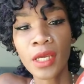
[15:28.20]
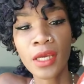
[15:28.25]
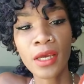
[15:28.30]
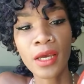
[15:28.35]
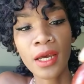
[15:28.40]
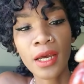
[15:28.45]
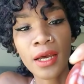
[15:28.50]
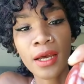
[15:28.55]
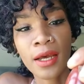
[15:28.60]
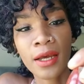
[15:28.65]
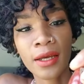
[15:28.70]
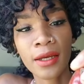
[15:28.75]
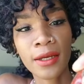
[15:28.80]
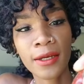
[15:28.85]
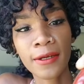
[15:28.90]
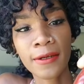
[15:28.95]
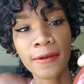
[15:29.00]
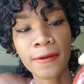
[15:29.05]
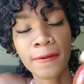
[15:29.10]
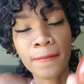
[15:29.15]
I
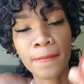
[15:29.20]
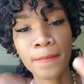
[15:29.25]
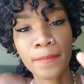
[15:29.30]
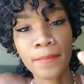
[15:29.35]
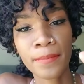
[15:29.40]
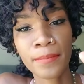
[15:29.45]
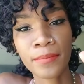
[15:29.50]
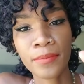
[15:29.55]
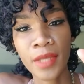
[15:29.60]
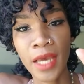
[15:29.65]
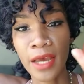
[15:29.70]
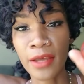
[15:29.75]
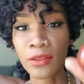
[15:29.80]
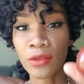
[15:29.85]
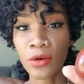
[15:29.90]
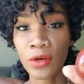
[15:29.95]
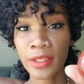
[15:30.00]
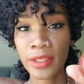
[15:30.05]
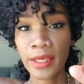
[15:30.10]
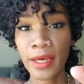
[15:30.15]

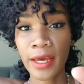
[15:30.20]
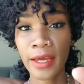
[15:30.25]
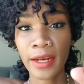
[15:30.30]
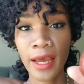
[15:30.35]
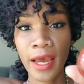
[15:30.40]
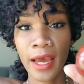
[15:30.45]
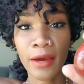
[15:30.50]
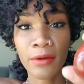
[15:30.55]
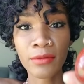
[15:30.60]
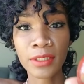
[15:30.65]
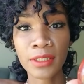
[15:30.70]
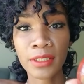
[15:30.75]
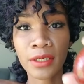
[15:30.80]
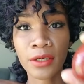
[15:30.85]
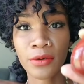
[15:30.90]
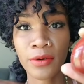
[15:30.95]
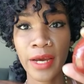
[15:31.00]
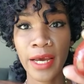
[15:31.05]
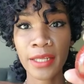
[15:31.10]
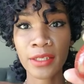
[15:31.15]
thought that I was in
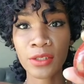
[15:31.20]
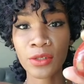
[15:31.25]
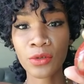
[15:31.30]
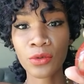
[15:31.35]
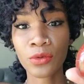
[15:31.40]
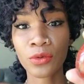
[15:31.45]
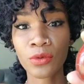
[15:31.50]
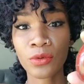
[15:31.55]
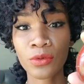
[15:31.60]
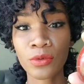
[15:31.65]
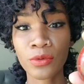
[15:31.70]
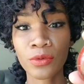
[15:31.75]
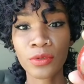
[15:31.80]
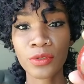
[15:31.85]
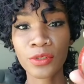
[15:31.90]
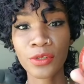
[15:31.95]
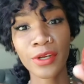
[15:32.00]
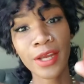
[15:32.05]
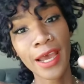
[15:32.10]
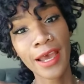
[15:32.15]
grad school
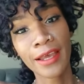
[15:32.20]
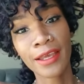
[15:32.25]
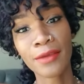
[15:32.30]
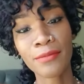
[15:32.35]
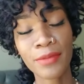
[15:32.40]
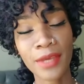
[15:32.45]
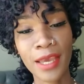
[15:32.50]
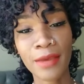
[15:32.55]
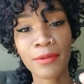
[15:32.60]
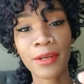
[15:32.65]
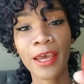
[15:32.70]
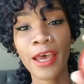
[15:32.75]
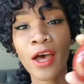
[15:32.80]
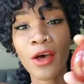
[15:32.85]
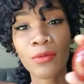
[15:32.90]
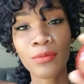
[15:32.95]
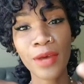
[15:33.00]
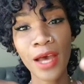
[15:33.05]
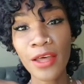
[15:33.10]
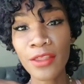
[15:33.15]
so that I could be able to
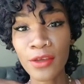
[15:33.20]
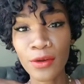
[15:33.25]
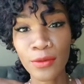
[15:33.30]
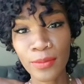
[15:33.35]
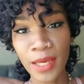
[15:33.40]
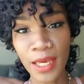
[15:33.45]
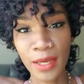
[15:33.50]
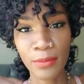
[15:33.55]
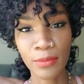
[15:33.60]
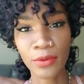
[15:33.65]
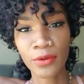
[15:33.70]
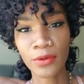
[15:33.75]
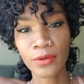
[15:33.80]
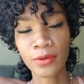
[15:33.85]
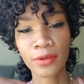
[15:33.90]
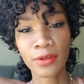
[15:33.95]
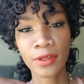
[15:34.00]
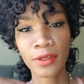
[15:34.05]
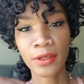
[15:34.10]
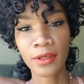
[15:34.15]
help other people.
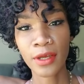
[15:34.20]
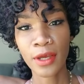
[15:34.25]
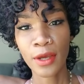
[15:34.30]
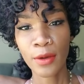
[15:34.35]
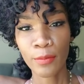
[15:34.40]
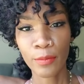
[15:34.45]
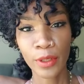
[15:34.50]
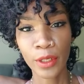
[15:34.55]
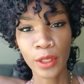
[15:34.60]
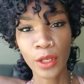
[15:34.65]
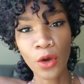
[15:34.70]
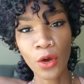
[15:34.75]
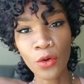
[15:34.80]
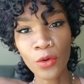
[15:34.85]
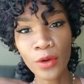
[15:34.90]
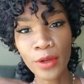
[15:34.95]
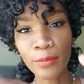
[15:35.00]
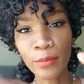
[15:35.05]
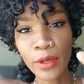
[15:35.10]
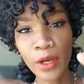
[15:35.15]
But lo
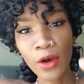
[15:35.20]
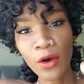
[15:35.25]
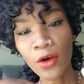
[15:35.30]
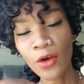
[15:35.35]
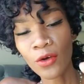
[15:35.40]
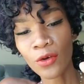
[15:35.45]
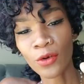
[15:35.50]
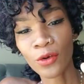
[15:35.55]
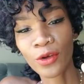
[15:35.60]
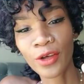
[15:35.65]
and behold,